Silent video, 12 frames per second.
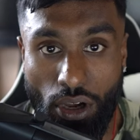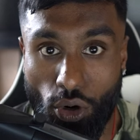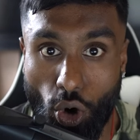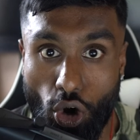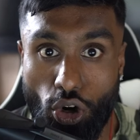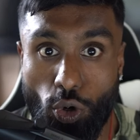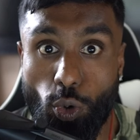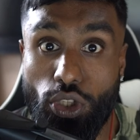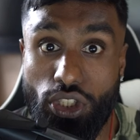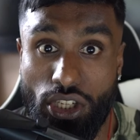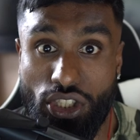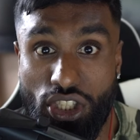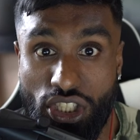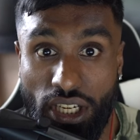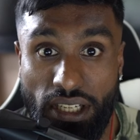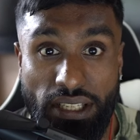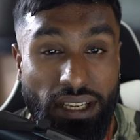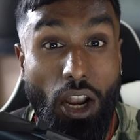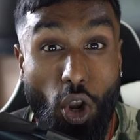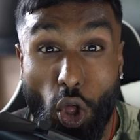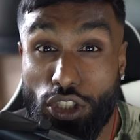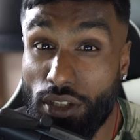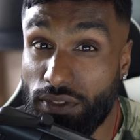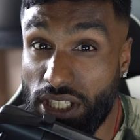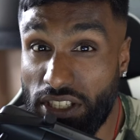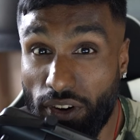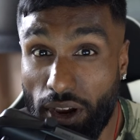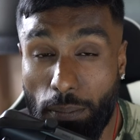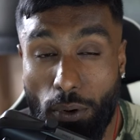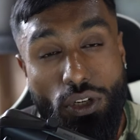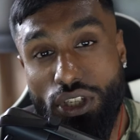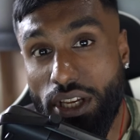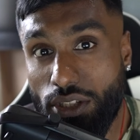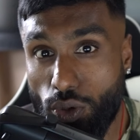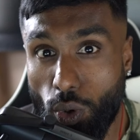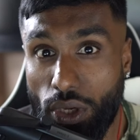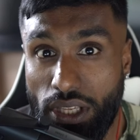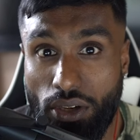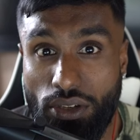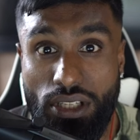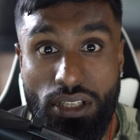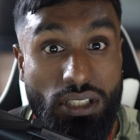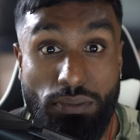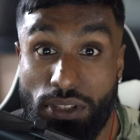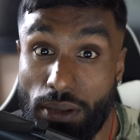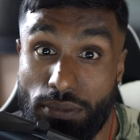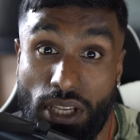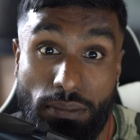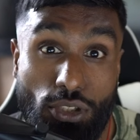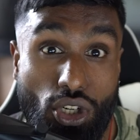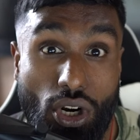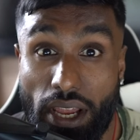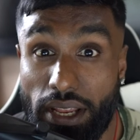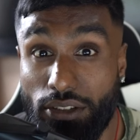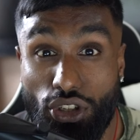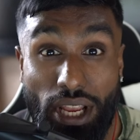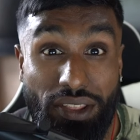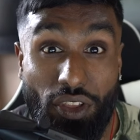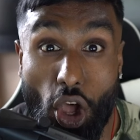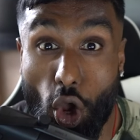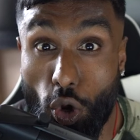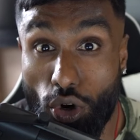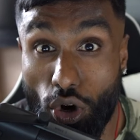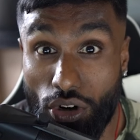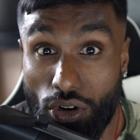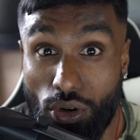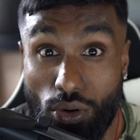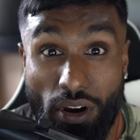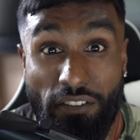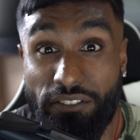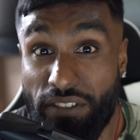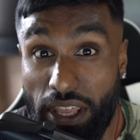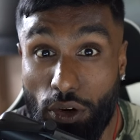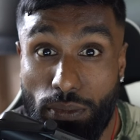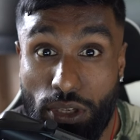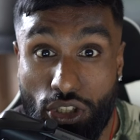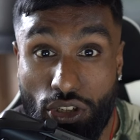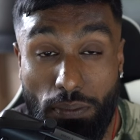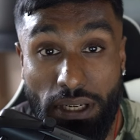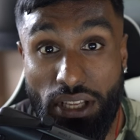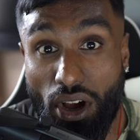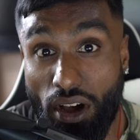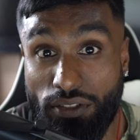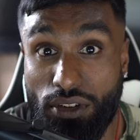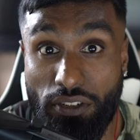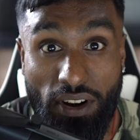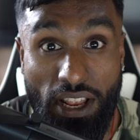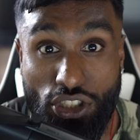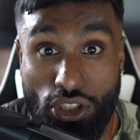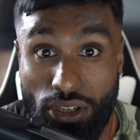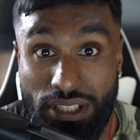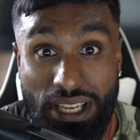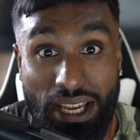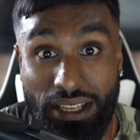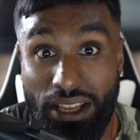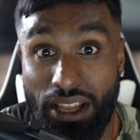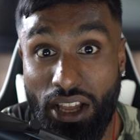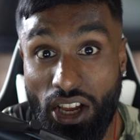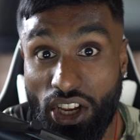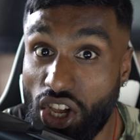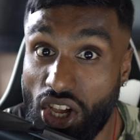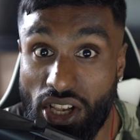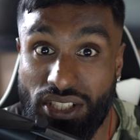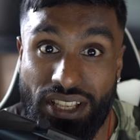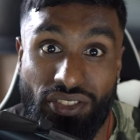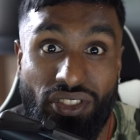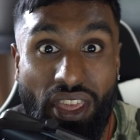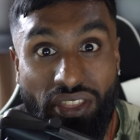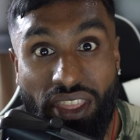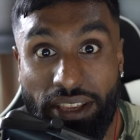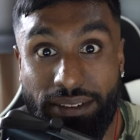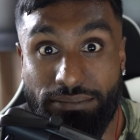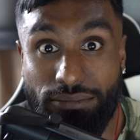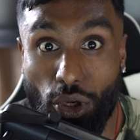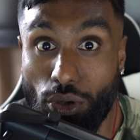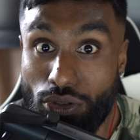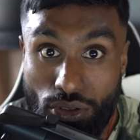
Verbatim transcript: an oracle such as Chainlink, a lot of DeFi projects or ecosystems sometimes try and create their own oracle, fail miserably after a flash loan attack occurs, and then they go